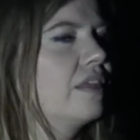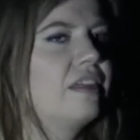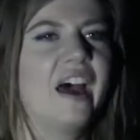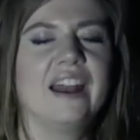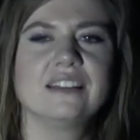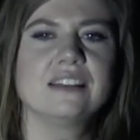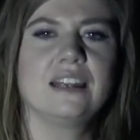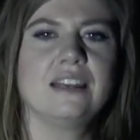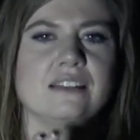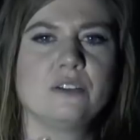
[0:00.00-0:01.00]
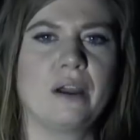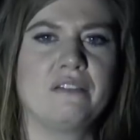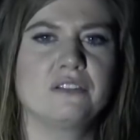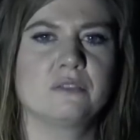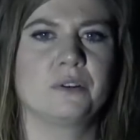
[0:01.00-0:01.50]
that is an easy way
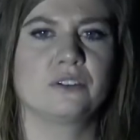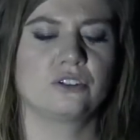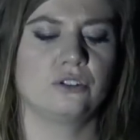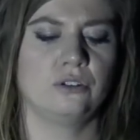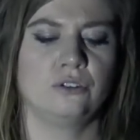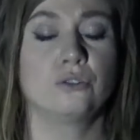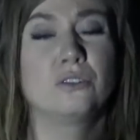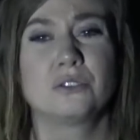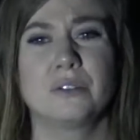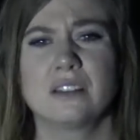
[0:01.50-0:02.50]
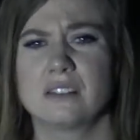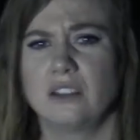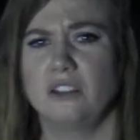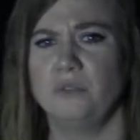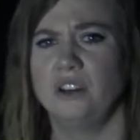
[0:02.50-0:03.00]
for spirits to talk to us
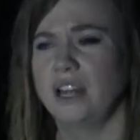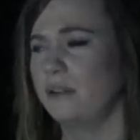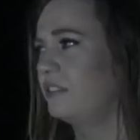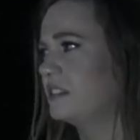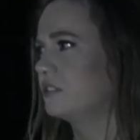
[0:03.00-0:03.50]
and communicate with us